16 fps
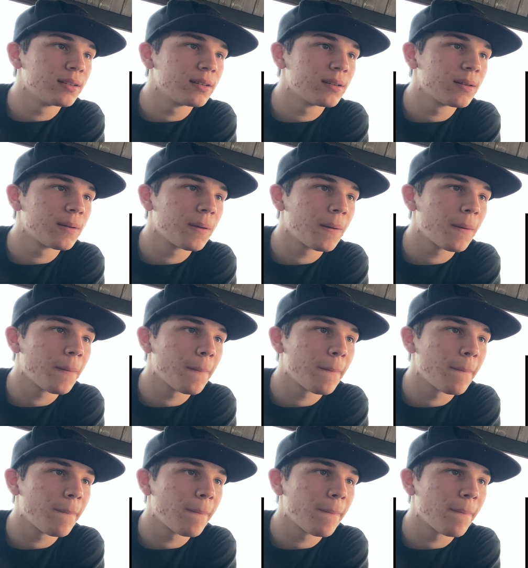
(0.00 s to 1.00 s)

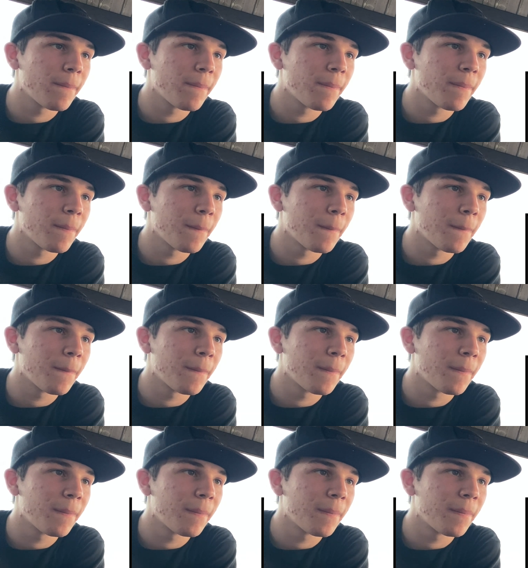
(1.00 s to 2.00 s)

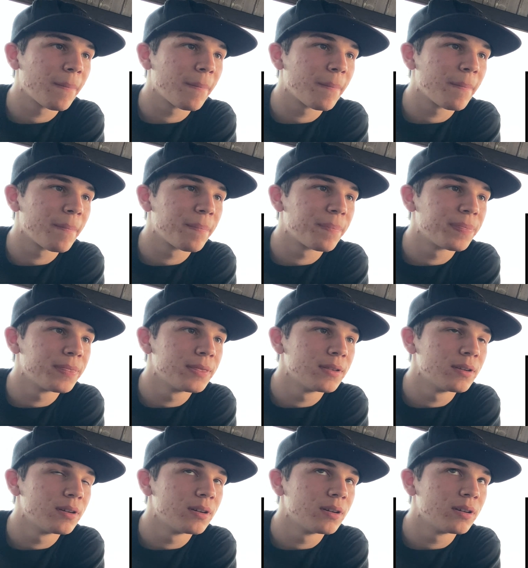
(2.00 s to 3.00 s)

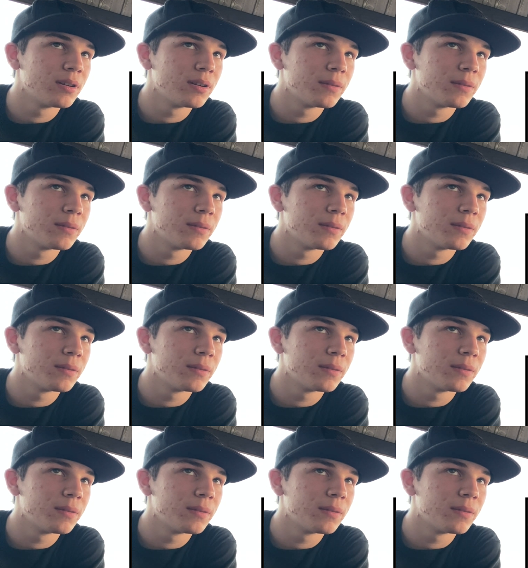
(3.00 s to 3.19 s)
Nobody speaks.